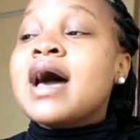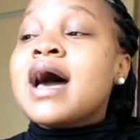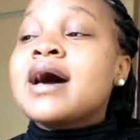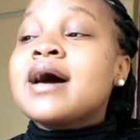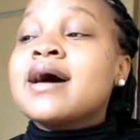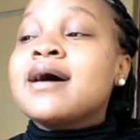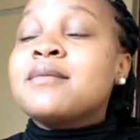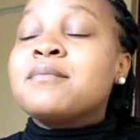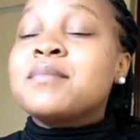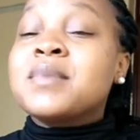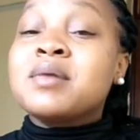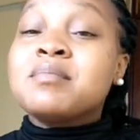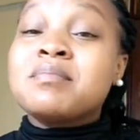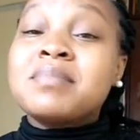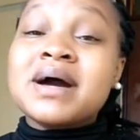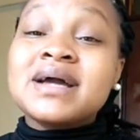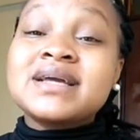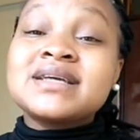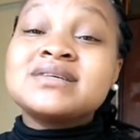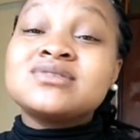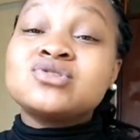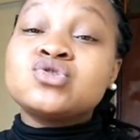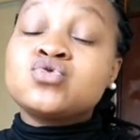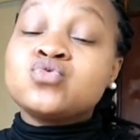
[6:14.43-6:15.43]
My
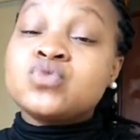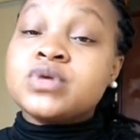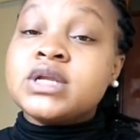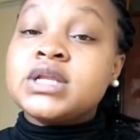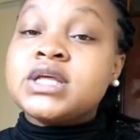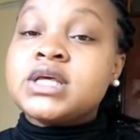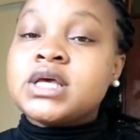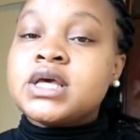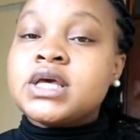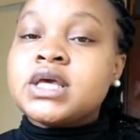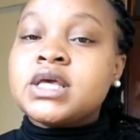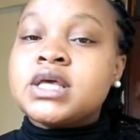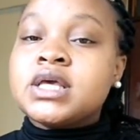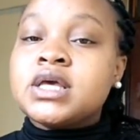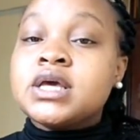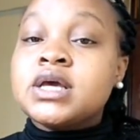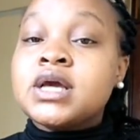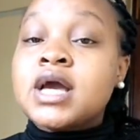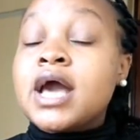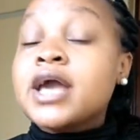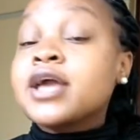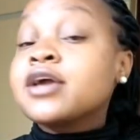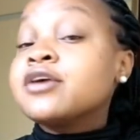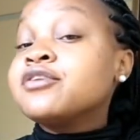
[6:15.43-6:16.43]
back is really
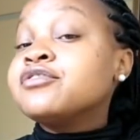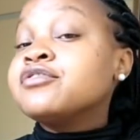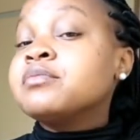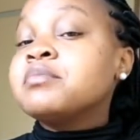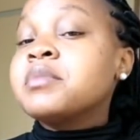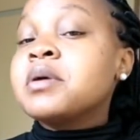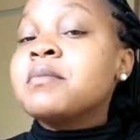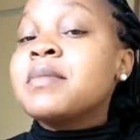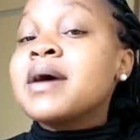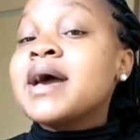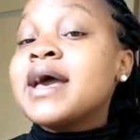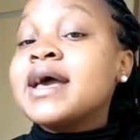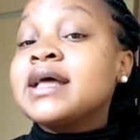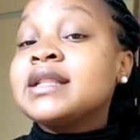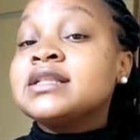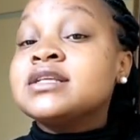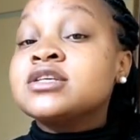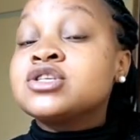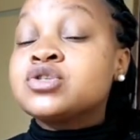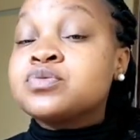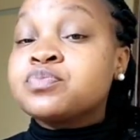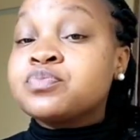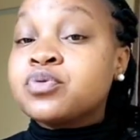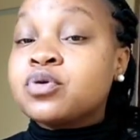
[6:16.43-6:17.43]
aching. I can remember I had
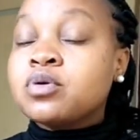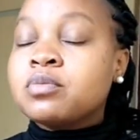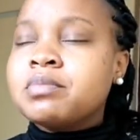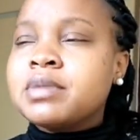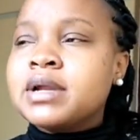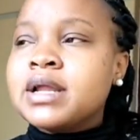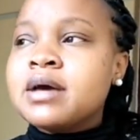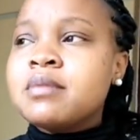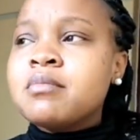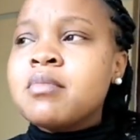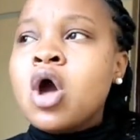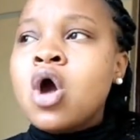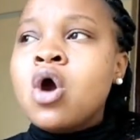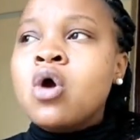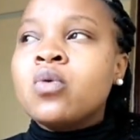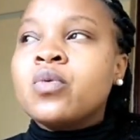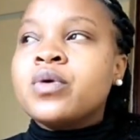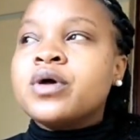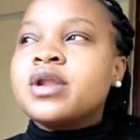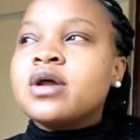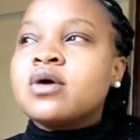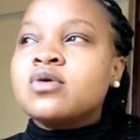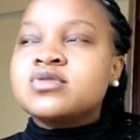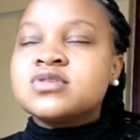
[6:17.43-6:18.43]
this problem
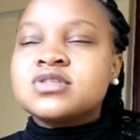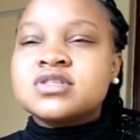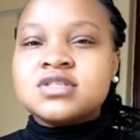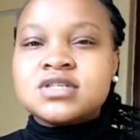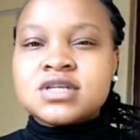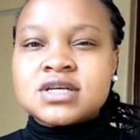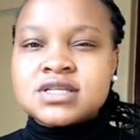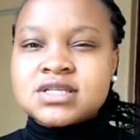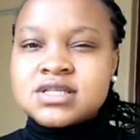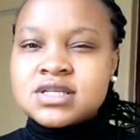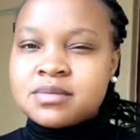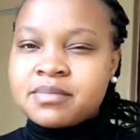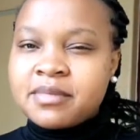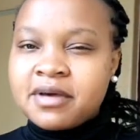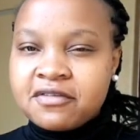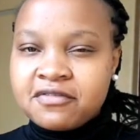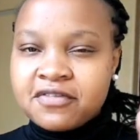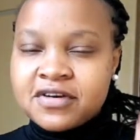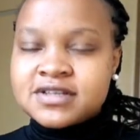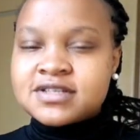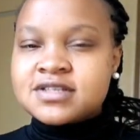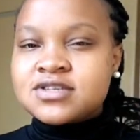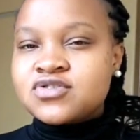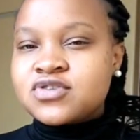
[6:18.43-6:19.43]
when I was just in my
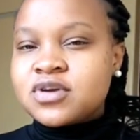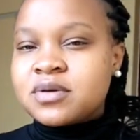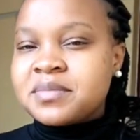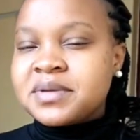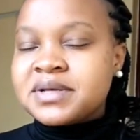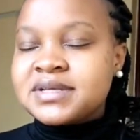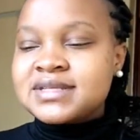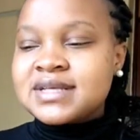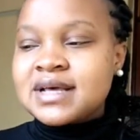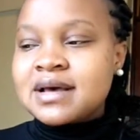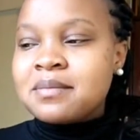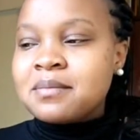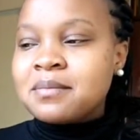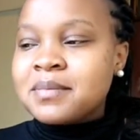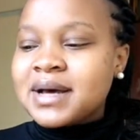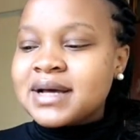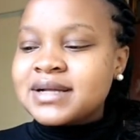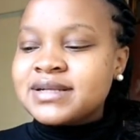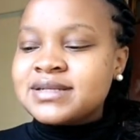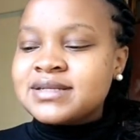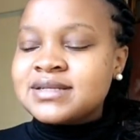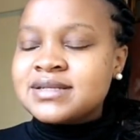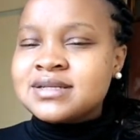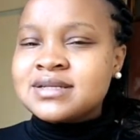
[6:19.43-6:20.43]
first trimester,
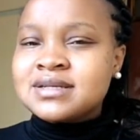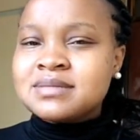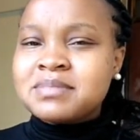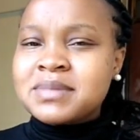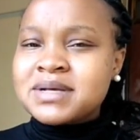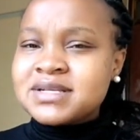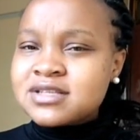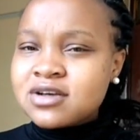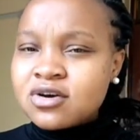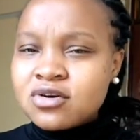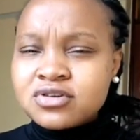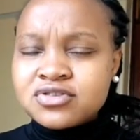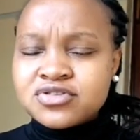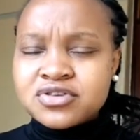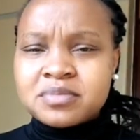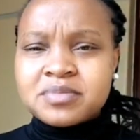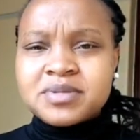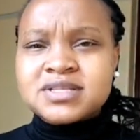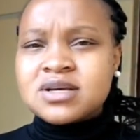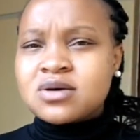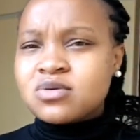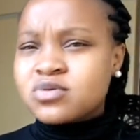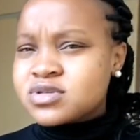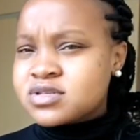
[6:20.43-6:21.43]
but my second
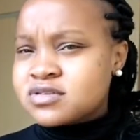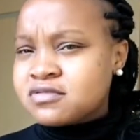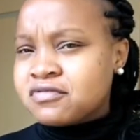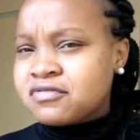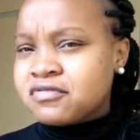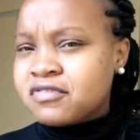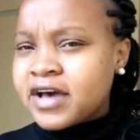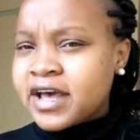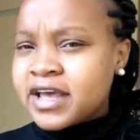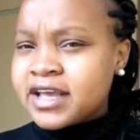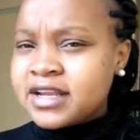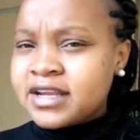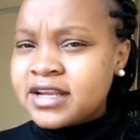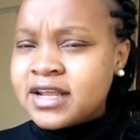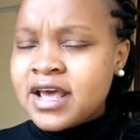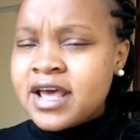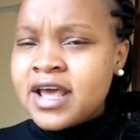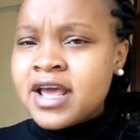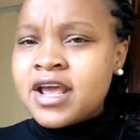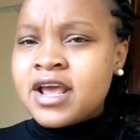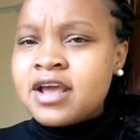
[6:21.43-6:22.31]
trimester was fine.